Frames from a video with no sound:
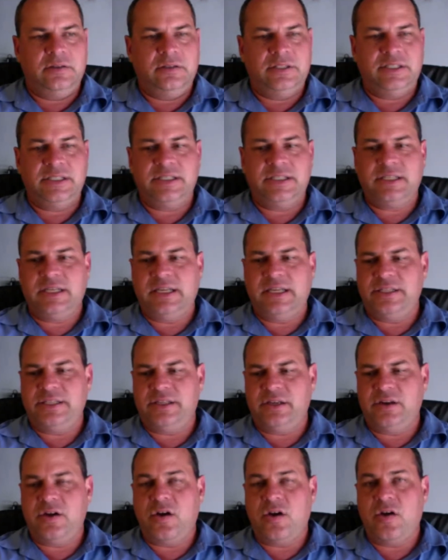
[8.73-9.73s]
this is a
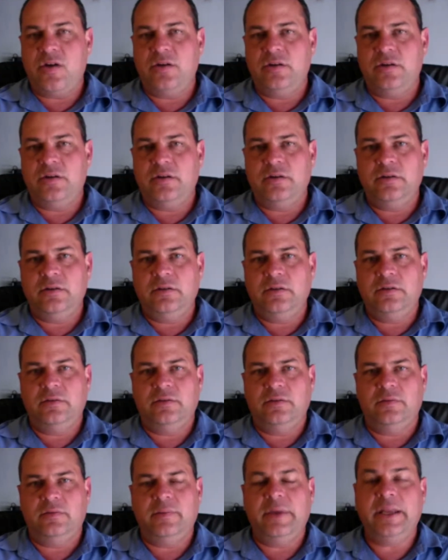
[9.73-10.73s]
lesson on
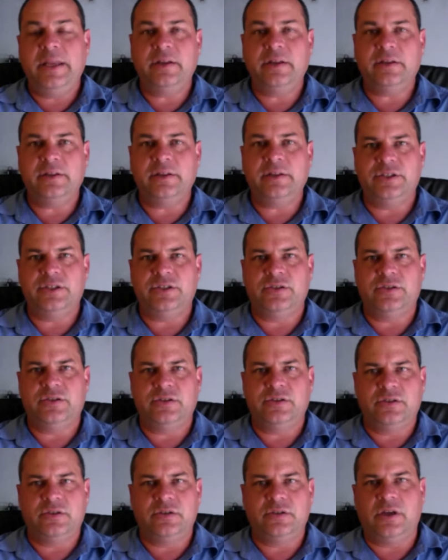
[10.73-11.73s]
medical
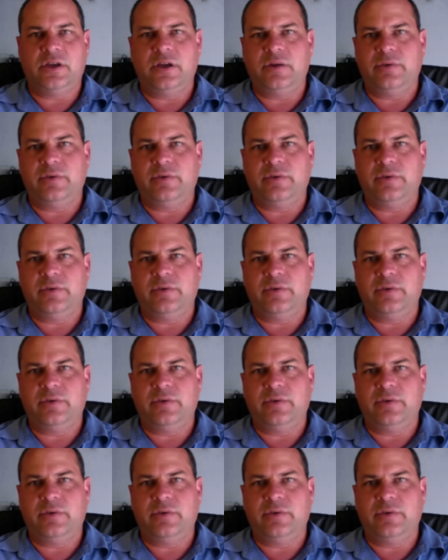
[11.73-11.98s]
issues.